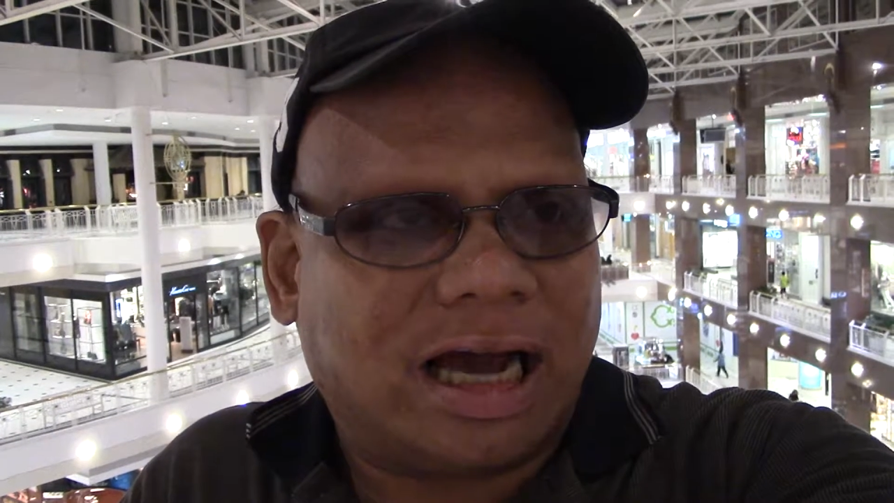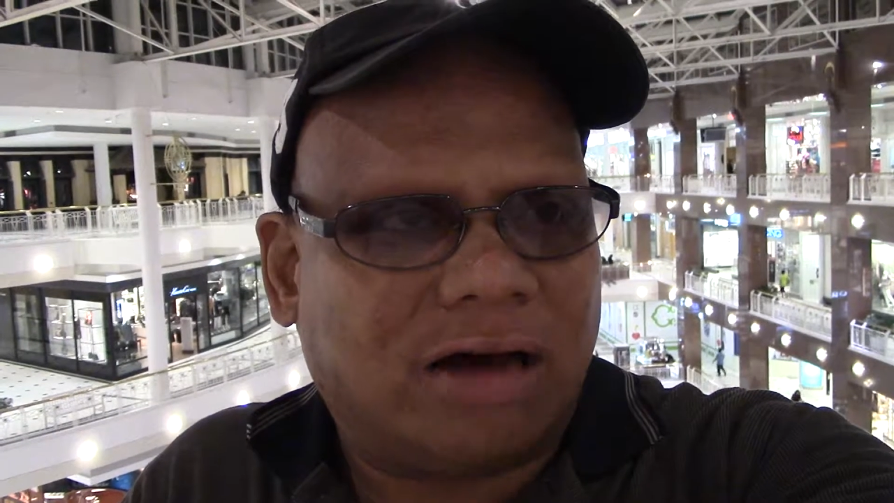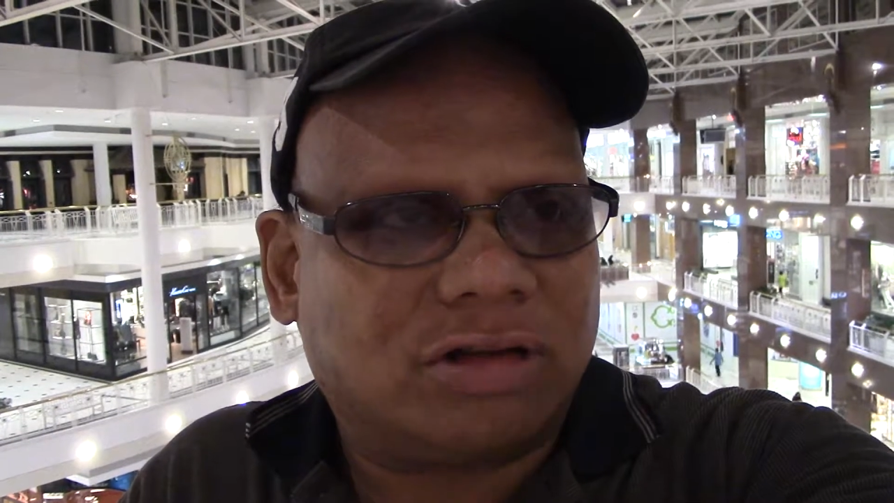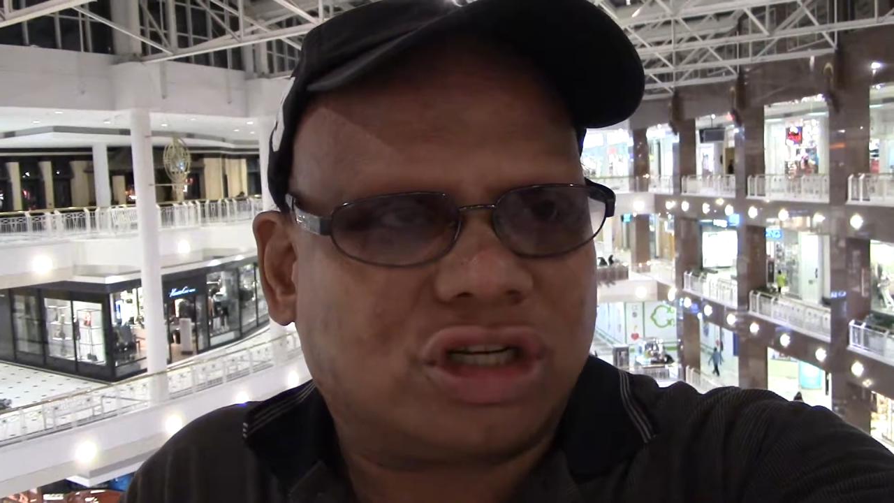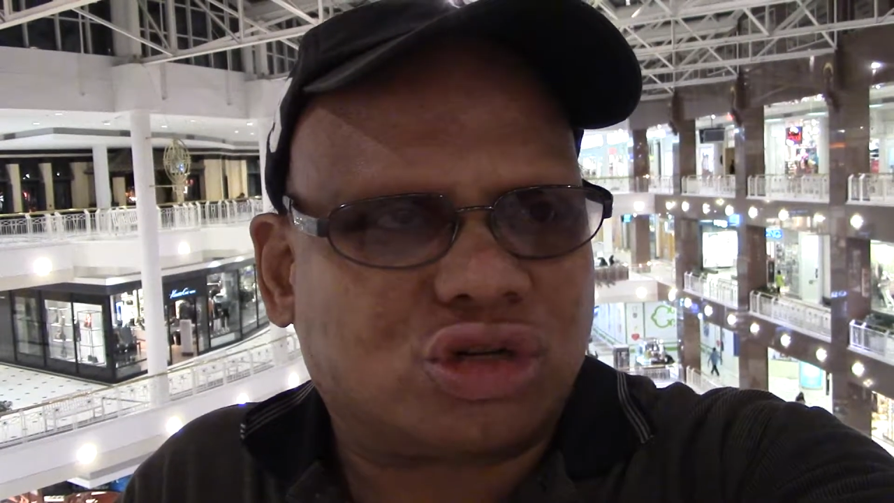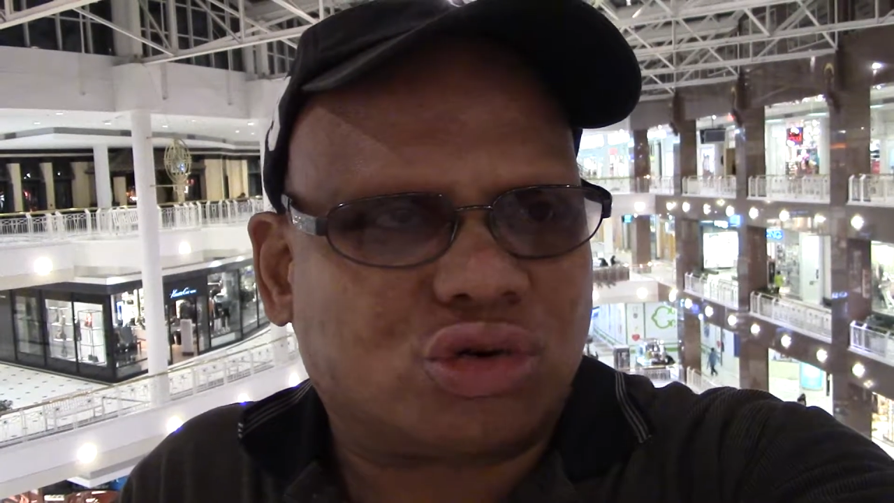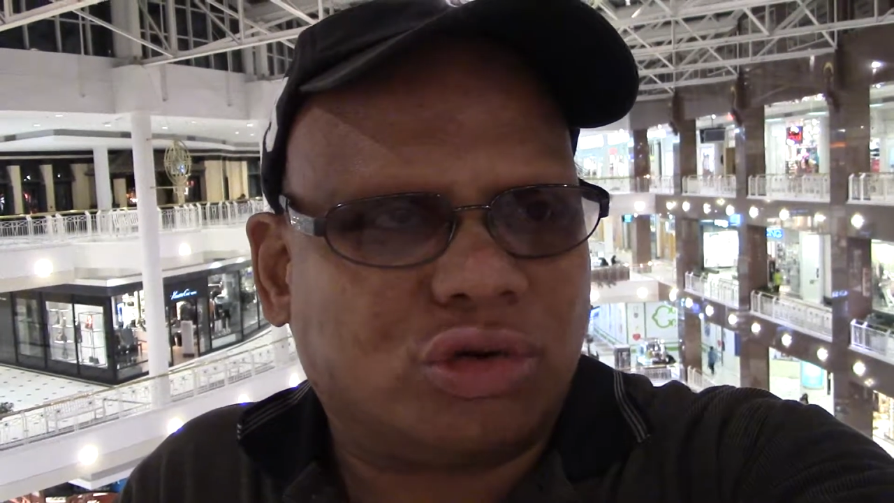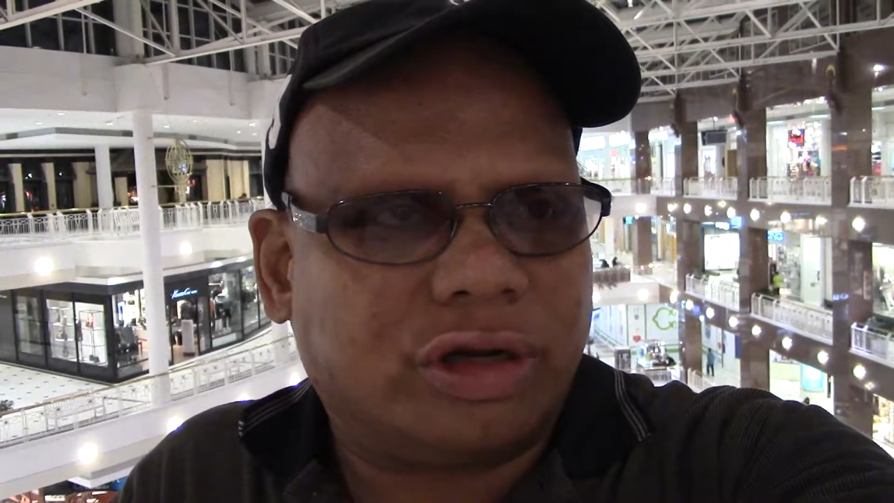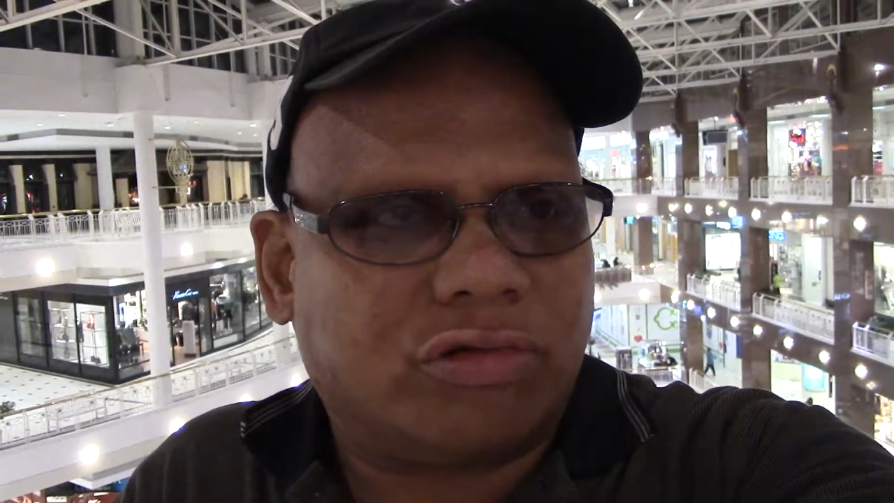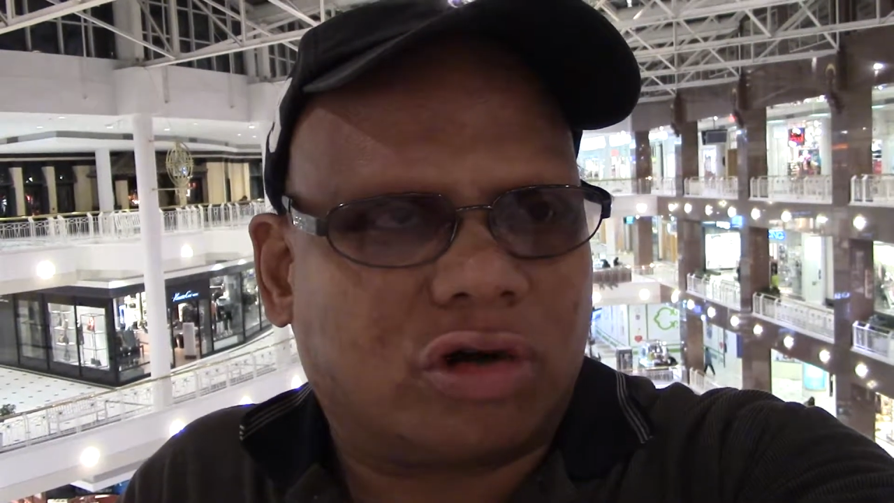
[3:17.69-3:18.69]
how this
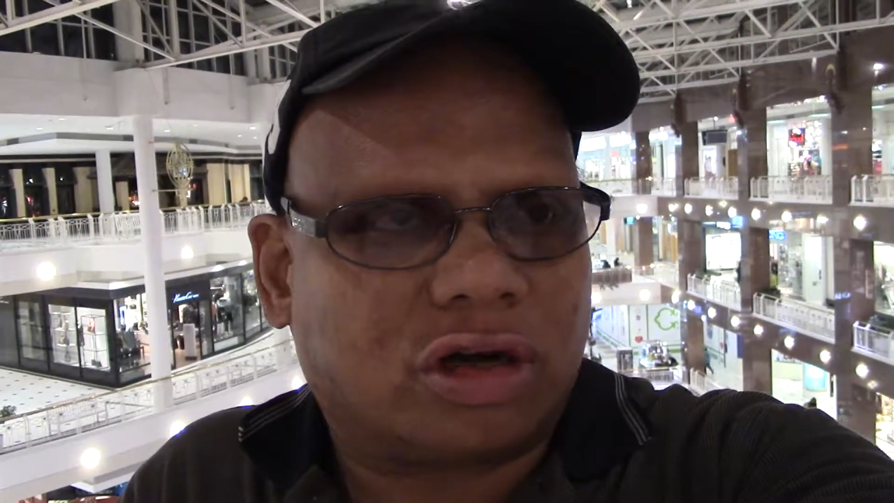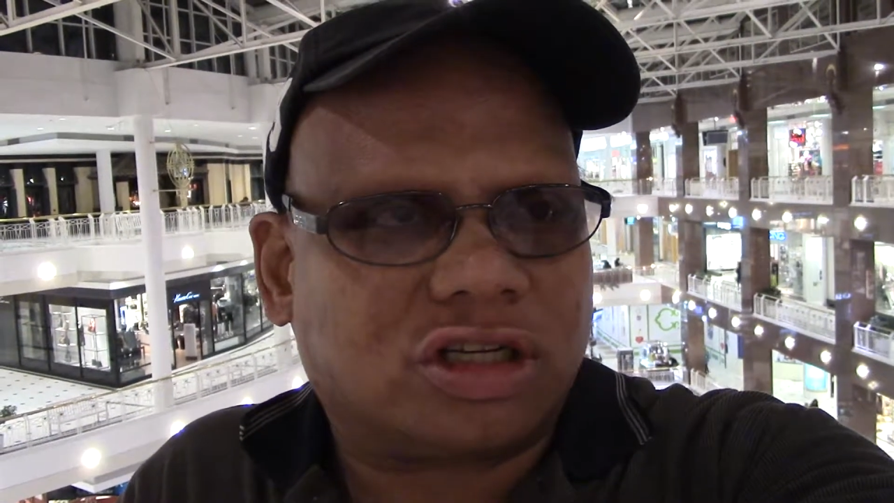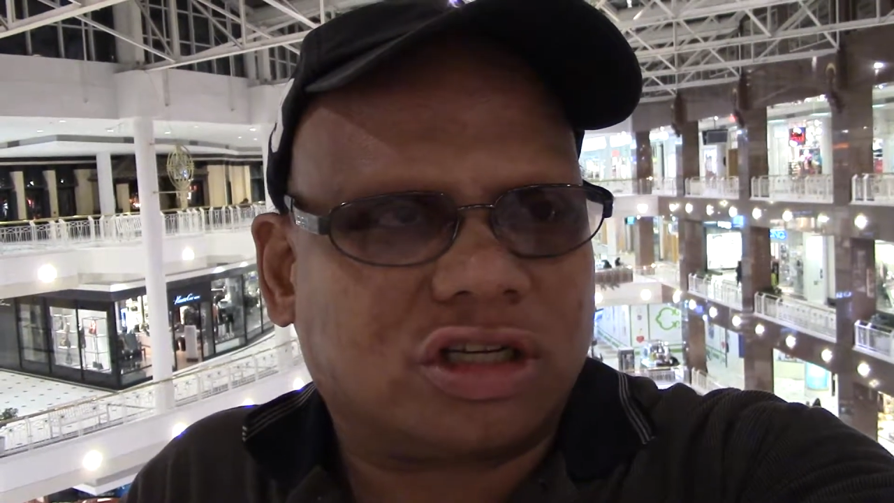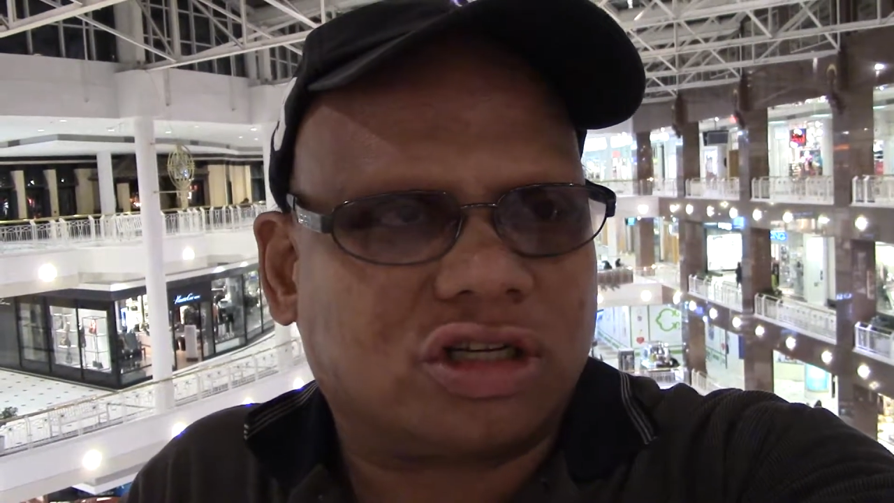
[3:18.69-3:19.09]
truly works.